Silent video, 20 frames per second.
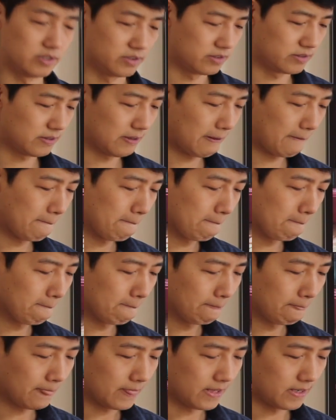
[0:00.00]
is
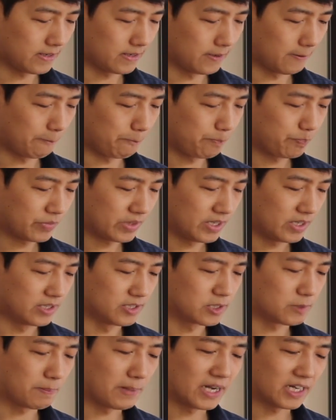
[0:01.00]

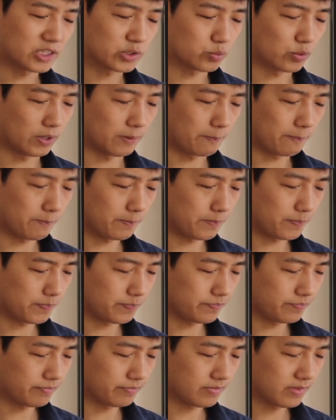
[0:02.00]
his back swipe.
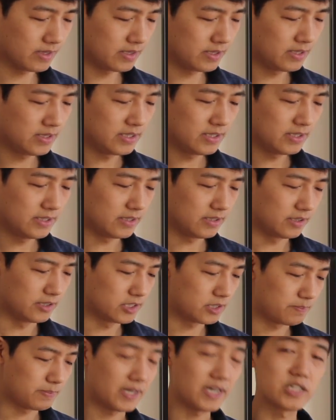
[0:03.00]

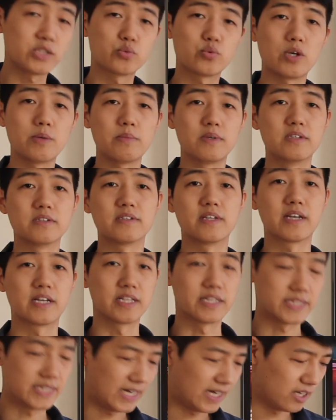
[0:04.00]
His back swipe is like
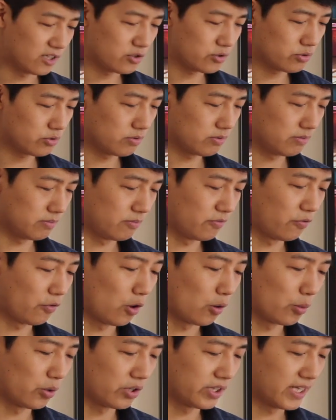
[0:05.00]
a
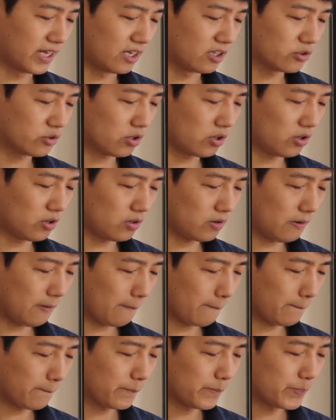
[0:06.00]
forward dash
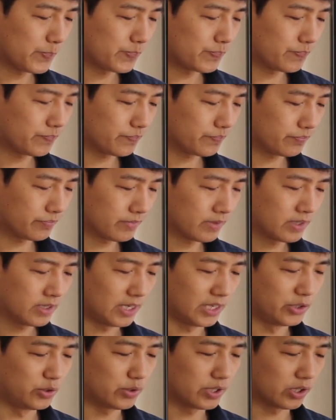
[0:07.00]
claw,
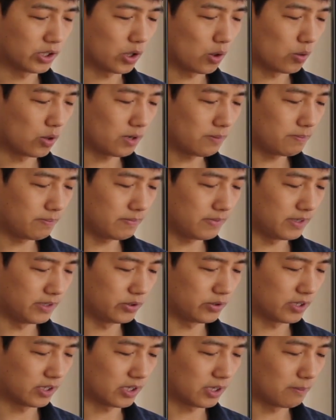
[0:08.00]
and you can go up and
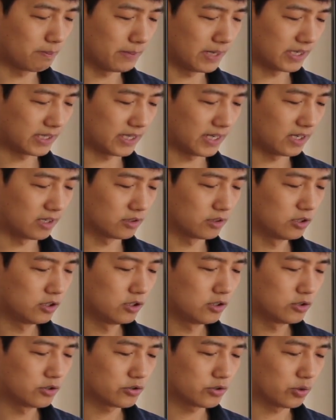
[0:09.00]
you can come back down.
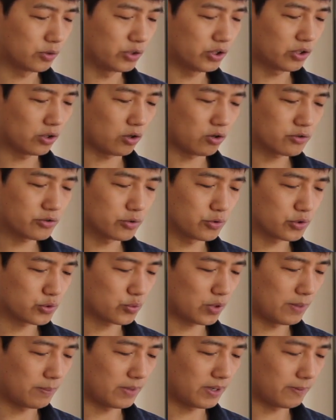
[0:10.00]
So you can also
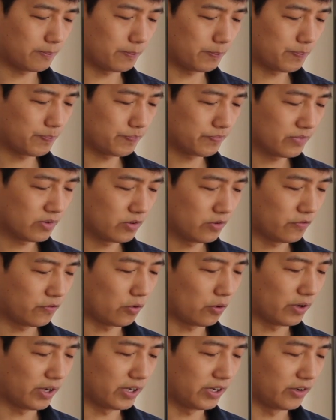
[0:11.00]
swipe up
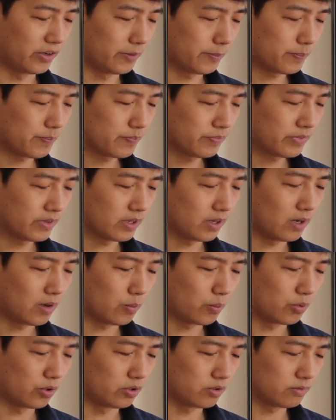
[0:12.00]
for a
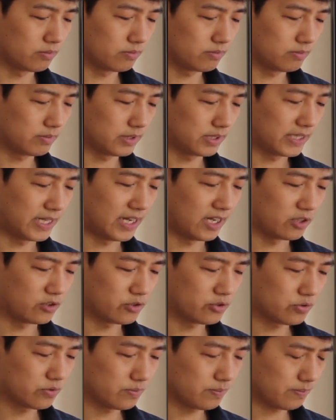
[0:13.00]
upward
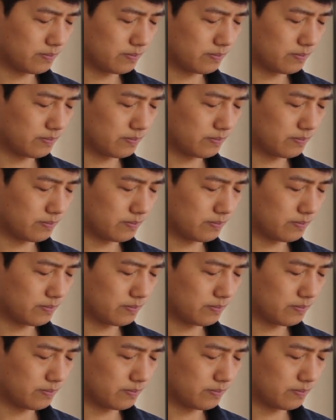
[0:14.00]
dash,